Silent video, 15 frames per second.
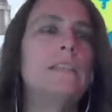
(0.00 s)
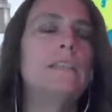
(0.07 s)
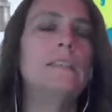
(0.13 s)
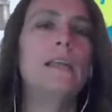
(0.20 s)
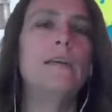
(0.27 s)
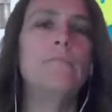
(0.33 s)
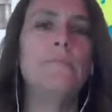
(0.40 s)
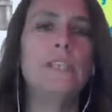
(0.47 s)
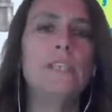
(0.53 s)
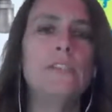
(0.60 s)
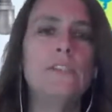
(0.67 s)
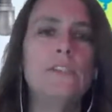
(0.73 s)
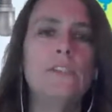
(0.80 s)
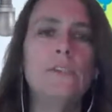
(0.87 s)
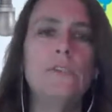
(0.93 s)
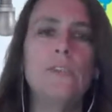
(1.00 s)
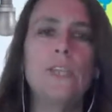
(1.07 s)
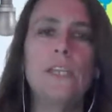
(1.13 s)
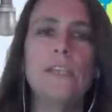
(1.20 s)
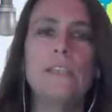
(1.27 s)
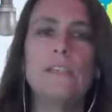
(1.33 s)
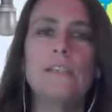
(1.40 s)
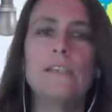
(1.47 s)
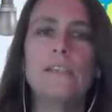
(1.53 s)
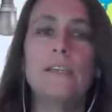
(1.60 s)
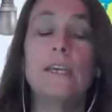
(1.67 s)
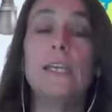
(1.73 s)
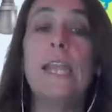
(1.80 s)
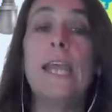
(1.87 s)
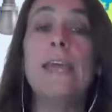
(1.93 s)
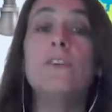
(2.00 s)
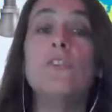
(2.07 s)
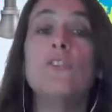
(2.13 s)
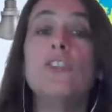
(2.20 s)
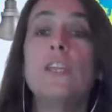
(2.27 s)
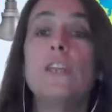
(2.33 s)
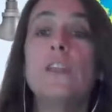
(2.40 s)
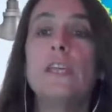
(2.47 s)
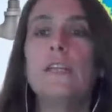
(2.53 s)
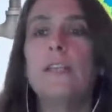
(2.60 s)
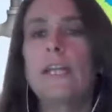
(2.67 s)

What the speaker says: lumped into that it's an energy thing,